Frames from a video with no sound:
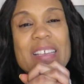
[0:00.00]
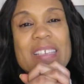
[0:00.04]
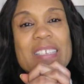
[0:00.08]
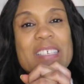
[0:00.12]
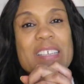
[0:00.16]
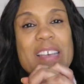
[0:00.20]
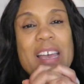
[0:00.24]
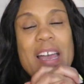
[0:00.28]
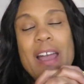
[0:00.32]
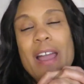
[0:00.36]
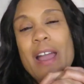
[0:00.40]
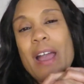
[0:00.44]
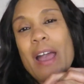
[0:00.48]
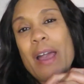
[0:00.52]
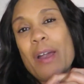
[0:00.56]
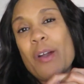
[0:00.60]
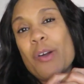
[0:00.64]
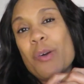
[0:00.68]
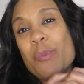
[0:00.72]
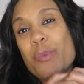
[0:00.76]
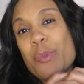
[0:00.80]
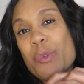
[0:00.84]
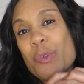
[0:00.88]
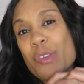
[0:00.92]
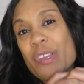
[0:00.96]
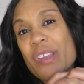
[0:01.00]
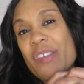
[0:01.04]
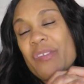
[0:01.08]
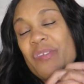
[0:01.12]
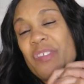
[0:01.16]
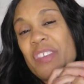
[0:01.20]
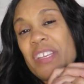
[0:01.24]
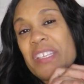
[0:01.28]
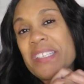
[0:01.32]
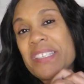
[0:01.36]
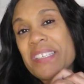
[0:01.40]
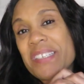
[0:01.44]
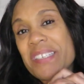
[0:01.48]
So I, I hope you're
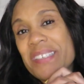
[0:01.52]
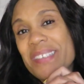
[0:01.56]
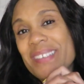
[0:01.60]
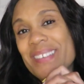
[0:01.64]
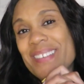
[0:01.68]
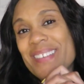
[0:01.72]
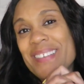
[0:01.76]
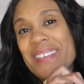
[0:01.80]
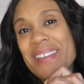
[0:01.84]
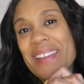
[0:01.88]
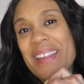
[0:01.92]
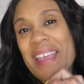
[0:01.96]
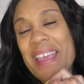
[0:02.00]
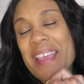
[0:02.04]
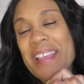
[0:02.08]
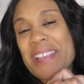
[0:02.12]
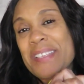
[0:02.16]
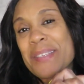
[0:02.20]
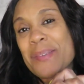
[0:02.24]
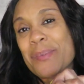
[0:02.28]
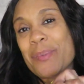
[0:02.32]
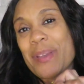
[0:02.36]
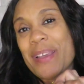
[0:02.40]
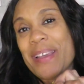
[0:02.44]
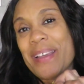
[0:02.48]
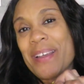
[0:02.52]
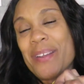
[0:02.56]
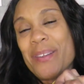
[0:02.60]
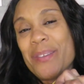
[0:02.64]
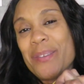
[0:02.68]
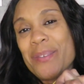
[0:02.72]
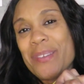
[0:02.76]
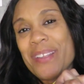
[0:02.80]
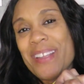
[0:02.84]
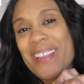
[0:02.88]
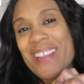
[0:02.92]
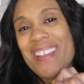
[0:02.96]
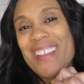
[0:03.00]
convicted as
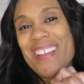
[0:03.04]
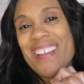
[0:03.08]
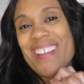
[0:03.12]
well.